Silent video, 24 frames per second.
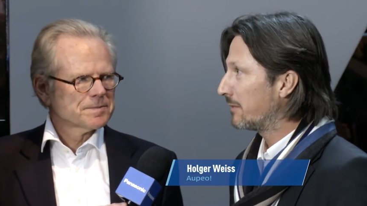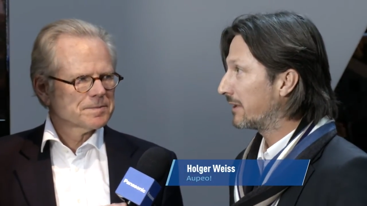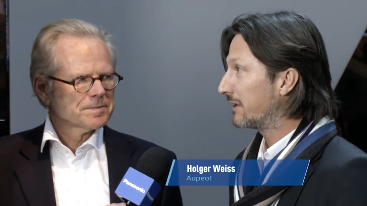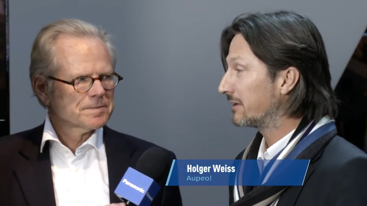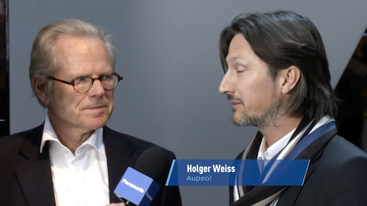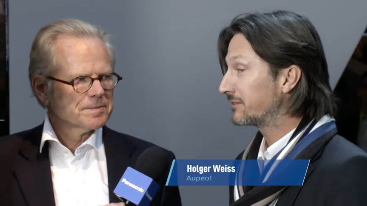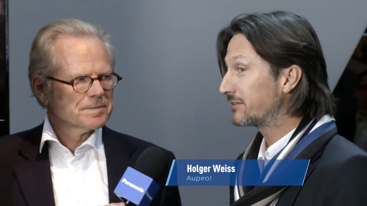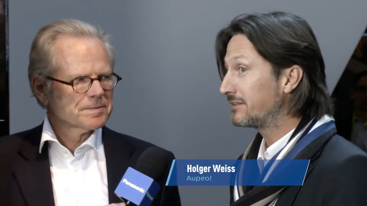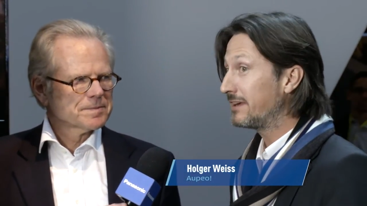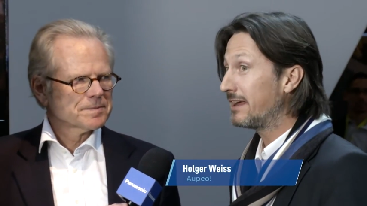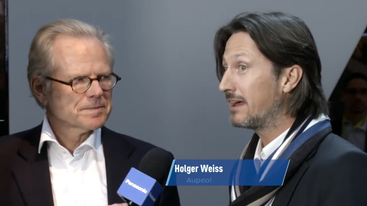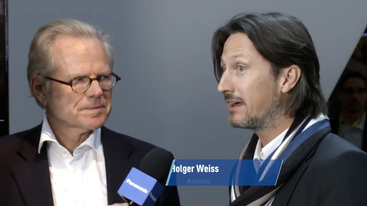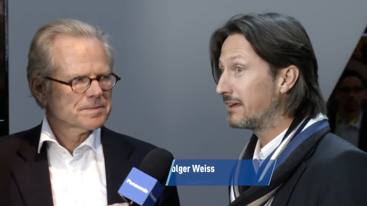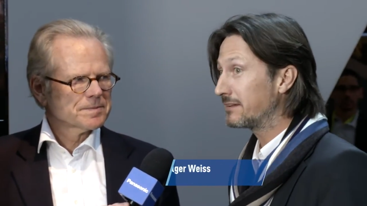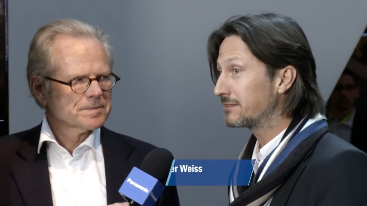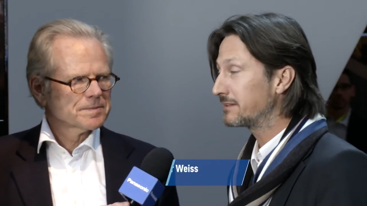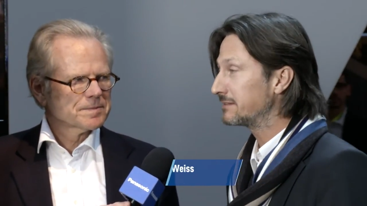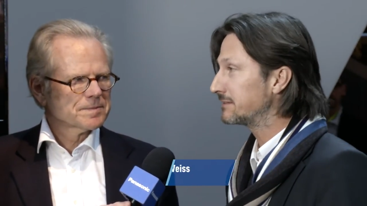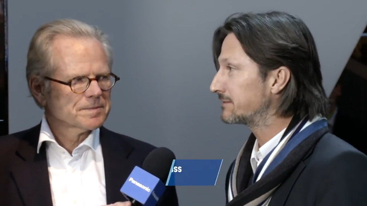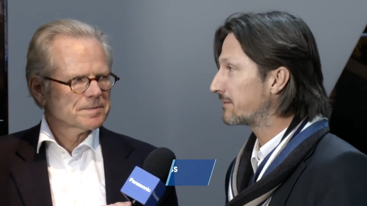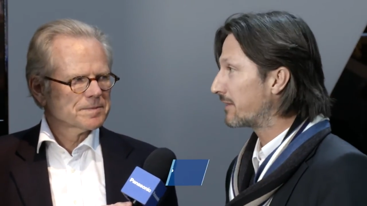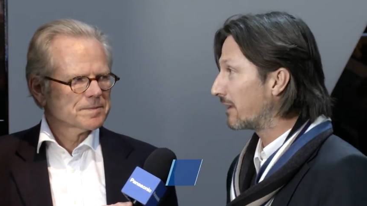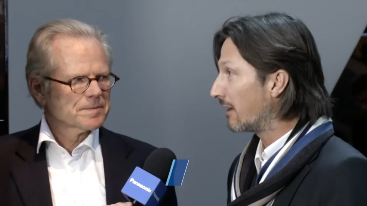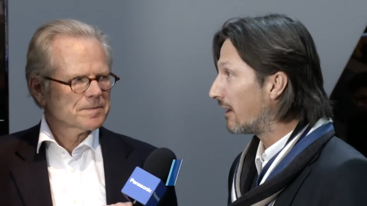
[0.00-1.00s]
Speaker 1: because
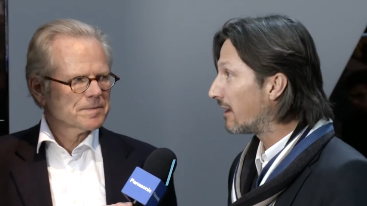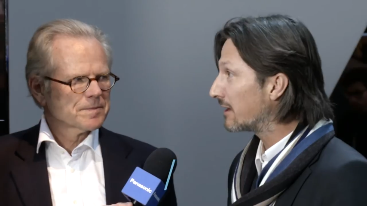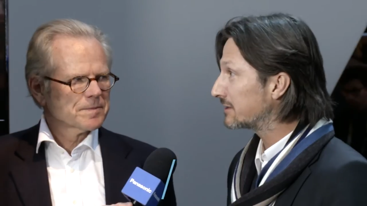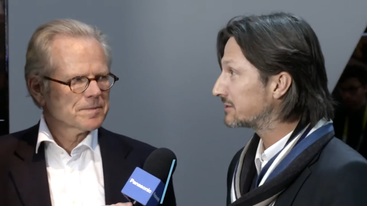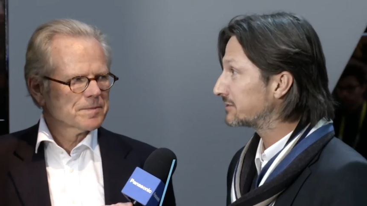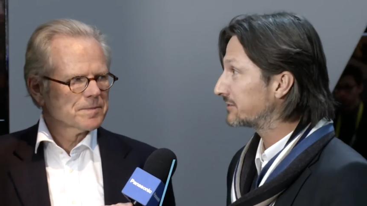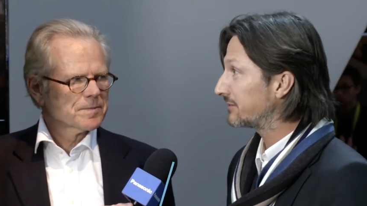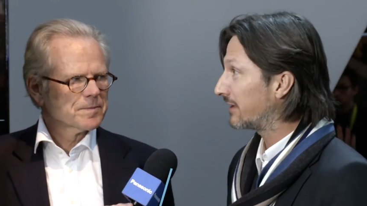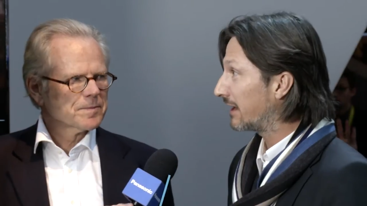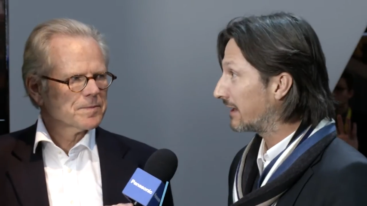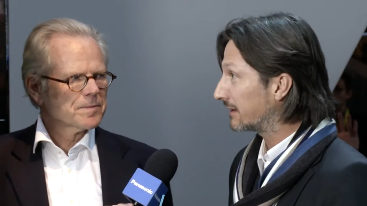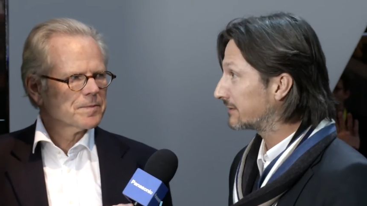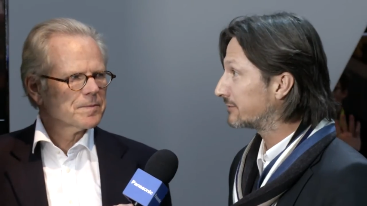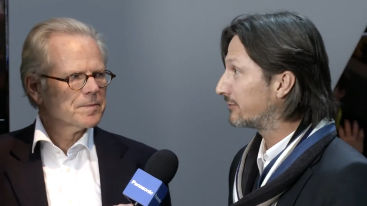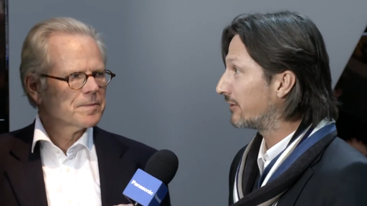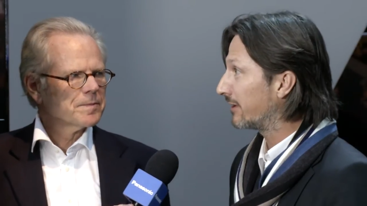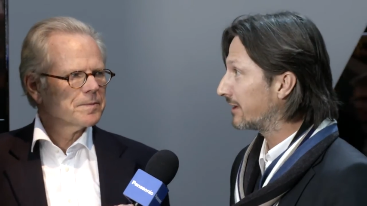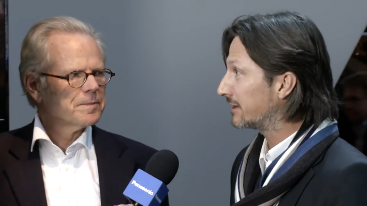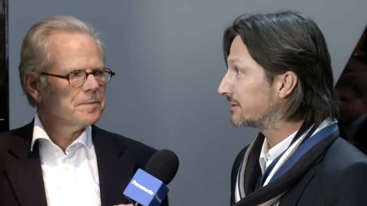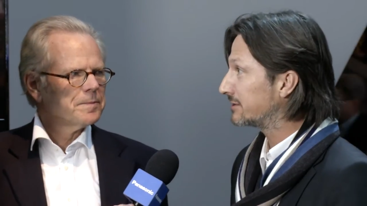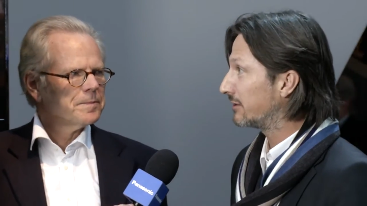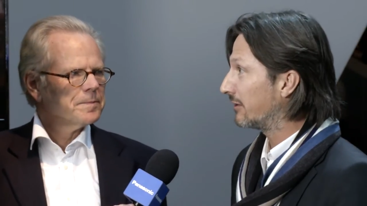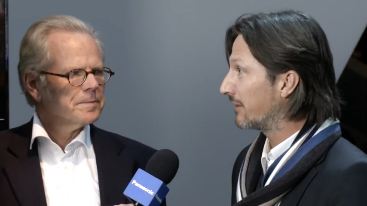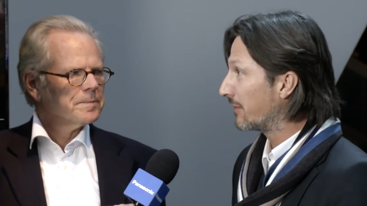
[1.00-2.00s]
CES is the largest
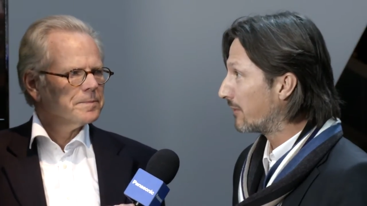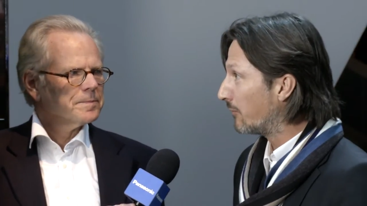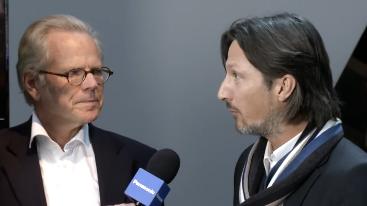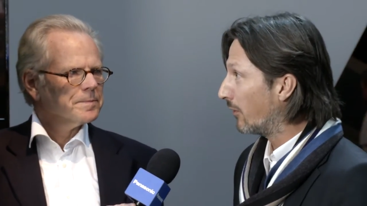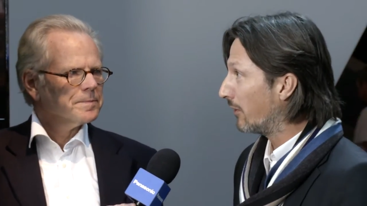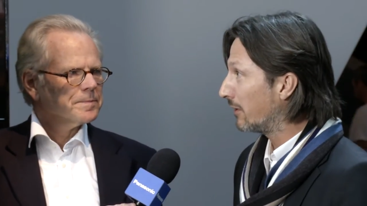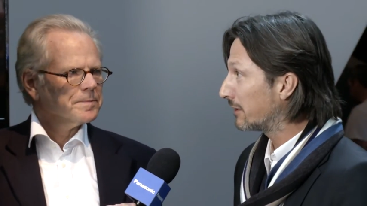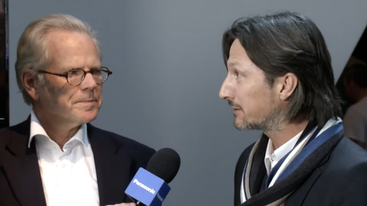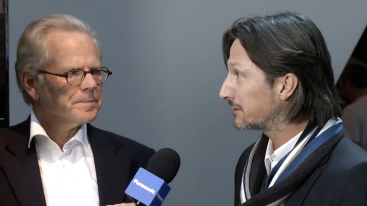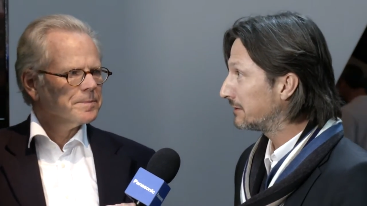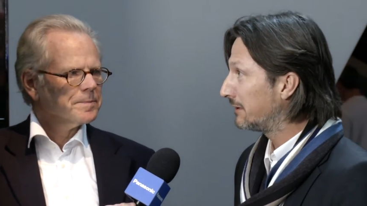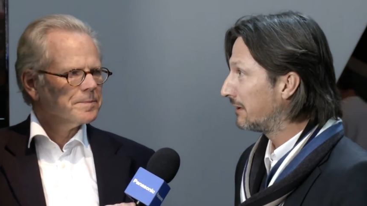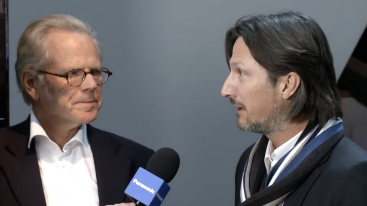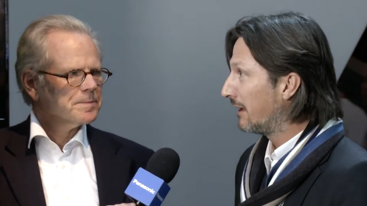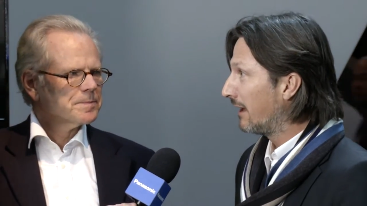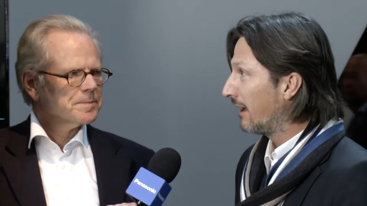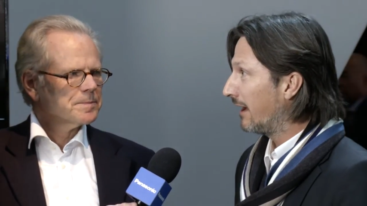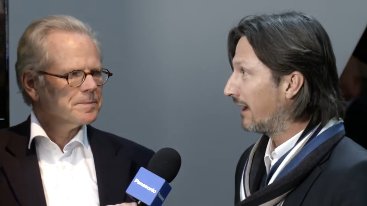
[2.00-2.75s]
electronic show in the world.